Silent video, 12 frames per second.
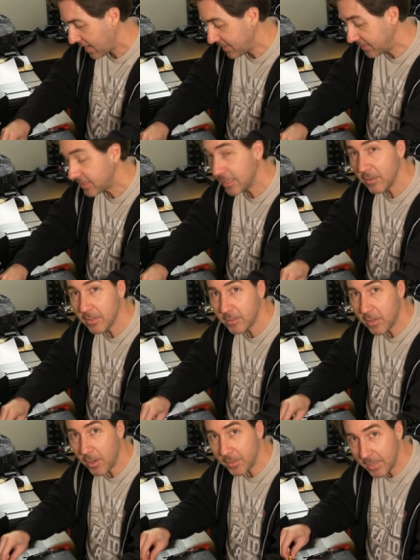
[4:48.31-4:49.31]
And this here is
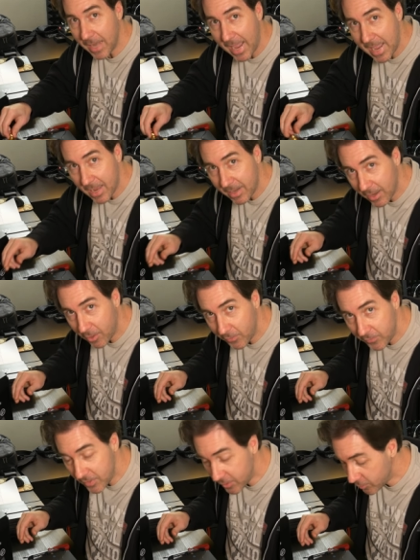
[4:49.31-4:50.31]
called an ANL
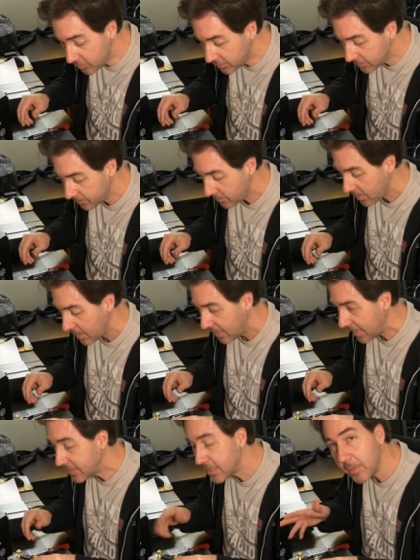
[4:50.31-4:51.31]
fuse.
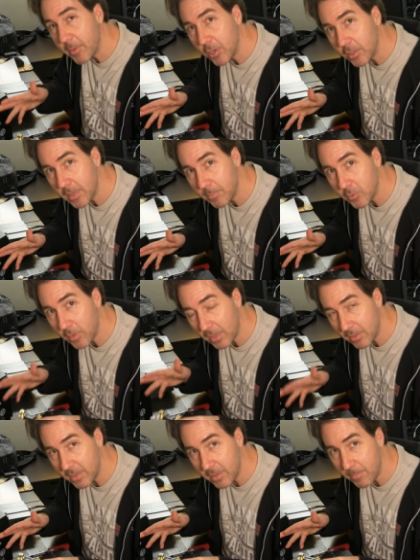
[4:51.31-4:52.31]
It's going to be hooked up
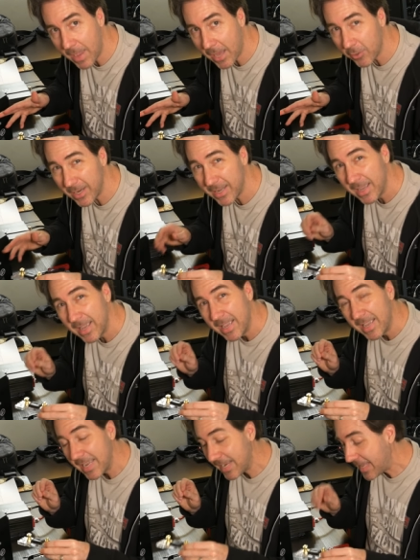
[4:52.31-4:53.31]
directly to the battery
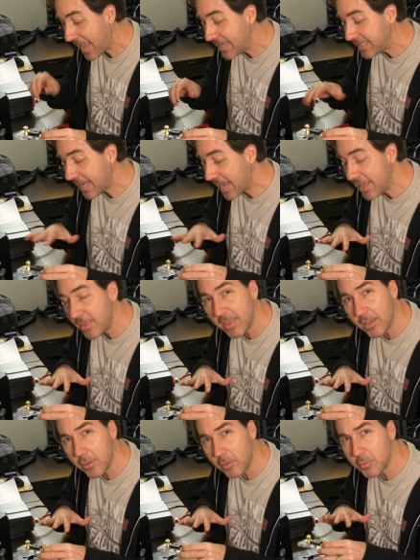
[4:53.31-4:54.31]
in case
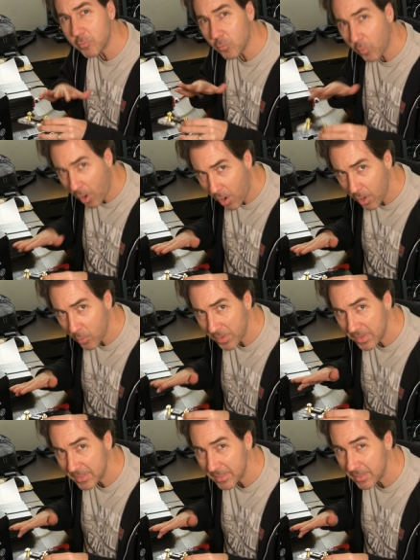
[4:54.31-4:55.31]
anything goes wrong
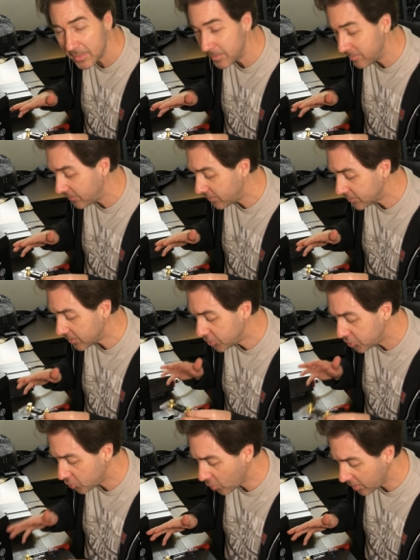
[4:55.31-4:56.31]
with the system. If there's a
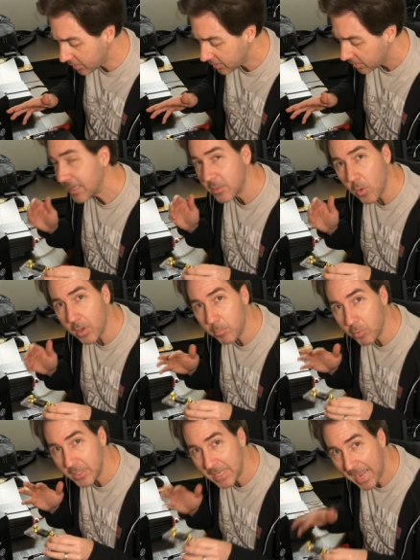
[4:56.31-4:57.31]
short, it's going to
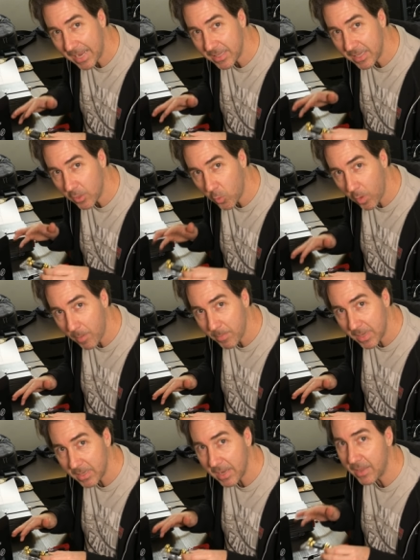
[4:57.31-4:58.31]
protect the
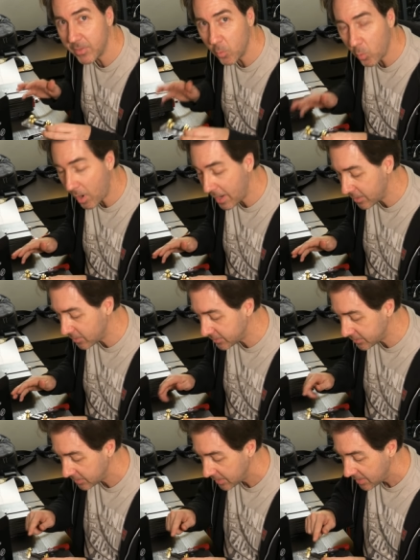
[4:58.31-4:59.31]
equipment and the
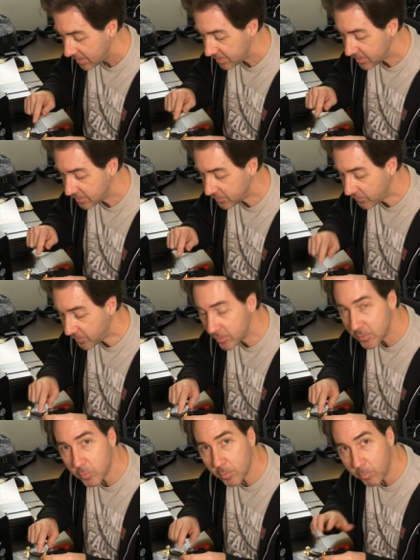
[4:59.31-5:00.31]
wires. this
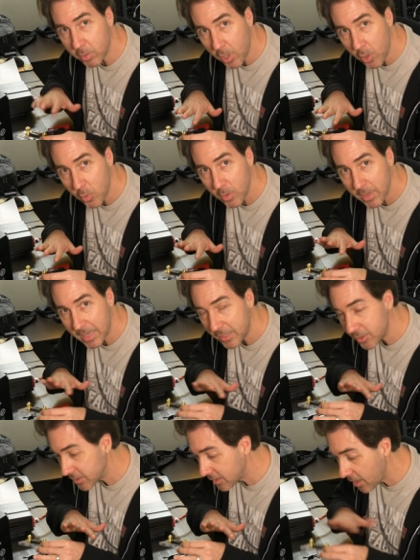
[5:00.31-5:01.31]
fuse will blow
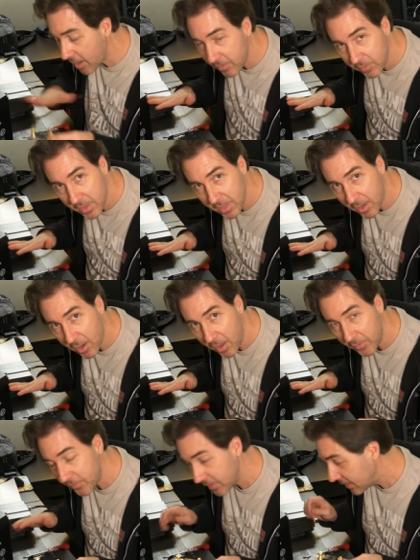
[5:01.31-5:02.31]
and just cut everything
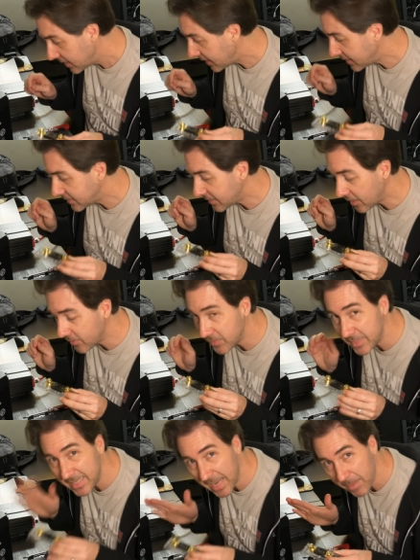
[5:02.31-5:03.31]
off instead
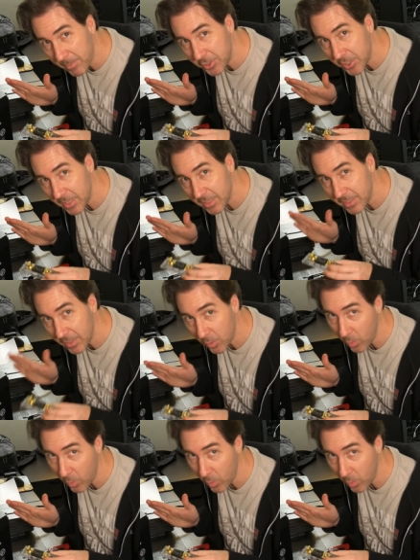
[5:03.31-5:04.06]
of damaging the